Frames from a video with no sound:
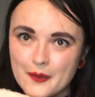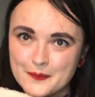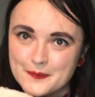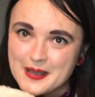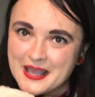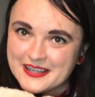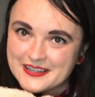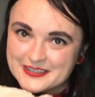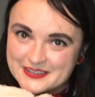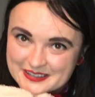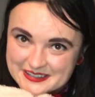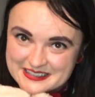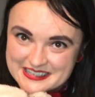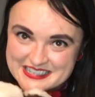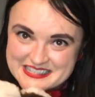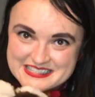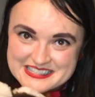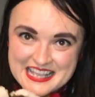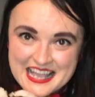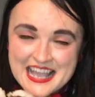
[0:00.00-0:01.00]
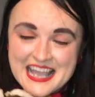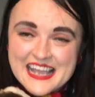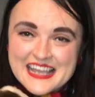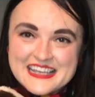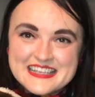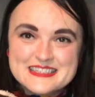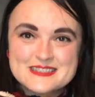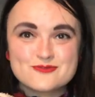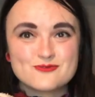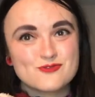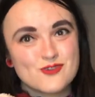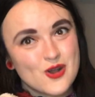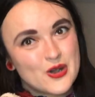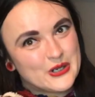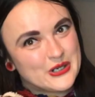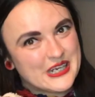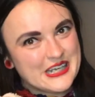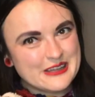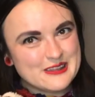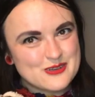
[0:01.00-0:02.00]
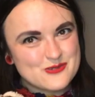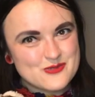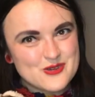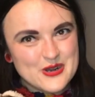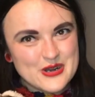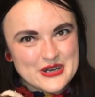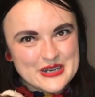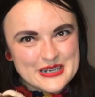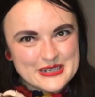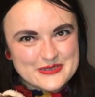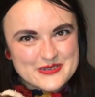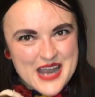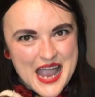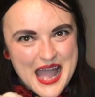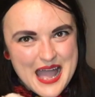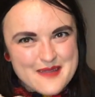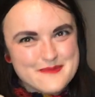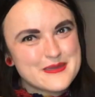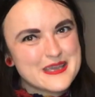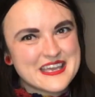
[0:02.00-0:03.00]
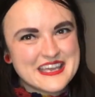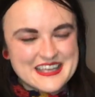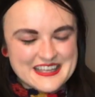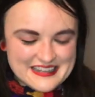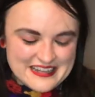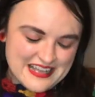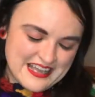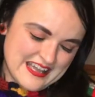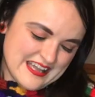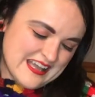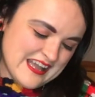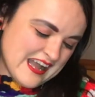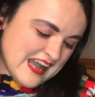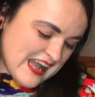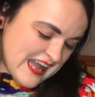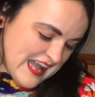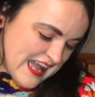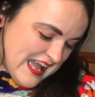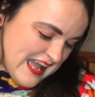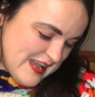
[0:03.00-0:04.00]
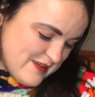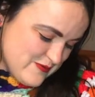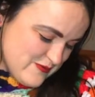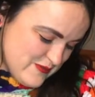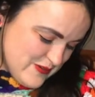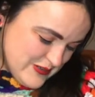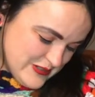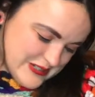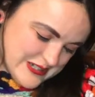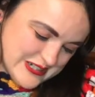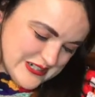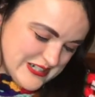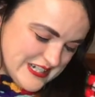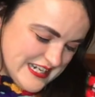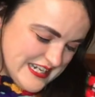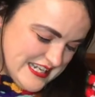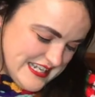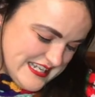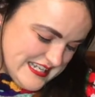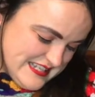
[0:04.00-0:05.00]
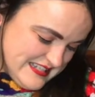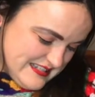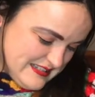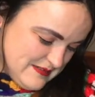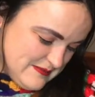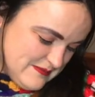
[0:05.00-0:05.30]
my goodness, it's Rory the Roaring Rabbit. Hi, Rory.